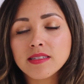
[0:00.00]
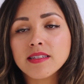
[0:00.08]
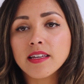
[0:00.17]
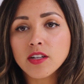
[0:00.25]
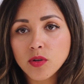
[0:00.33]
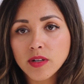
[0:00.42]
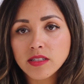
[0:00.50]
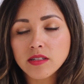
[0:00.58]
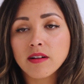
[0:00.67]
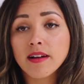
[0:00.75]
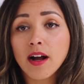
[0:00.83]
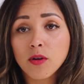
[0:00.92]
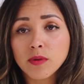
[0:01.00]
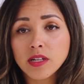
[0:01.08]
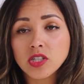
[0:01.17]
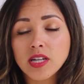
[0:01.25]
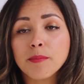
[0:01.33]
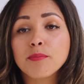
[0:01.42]
us increase our
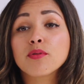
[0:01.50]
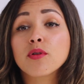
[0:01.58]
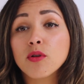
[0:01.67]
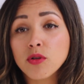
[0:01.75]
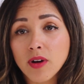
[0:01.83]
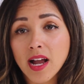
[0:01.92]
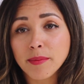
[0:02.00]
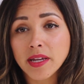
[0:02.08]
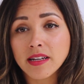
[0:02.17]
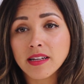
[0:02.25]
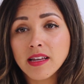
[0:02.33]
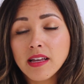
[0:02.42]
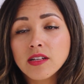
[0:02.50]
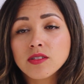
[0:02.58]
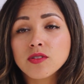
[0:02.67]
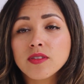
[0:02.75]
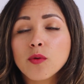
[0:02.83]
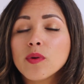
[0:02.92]
outreach and programming
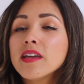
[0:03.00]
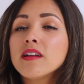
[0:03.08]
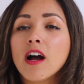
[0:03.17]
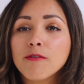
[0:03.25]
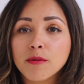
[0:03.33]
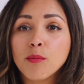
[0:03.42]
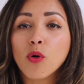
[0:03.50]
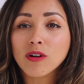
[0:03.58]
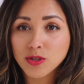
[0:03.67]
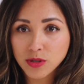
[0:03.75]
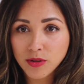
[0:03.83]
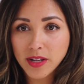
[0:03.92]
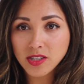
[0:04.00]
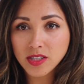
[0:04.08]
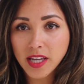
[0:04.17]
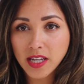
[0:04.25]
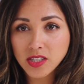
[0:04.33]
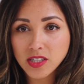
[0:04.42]
so that we can offer more drone
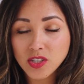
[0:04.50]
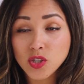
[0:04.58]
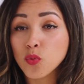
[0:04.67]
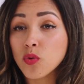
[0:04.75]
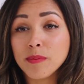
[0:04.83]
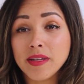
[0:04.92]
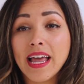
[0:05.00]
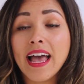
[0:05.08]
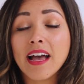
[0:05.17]
education to women